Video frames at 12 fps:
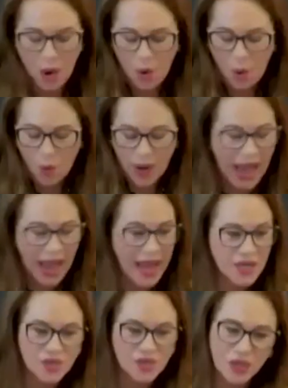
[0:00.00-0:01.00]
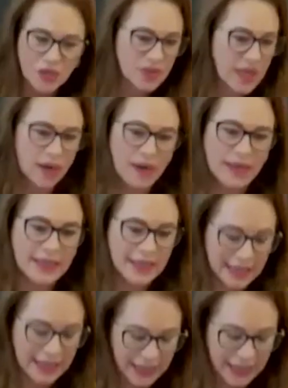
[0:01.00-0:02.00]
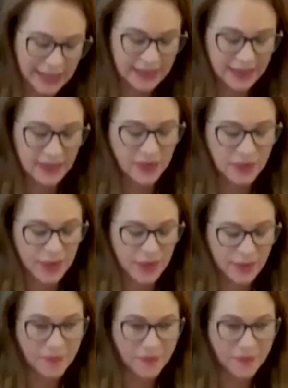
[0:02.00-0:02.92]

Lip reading: or energy austerity, etc.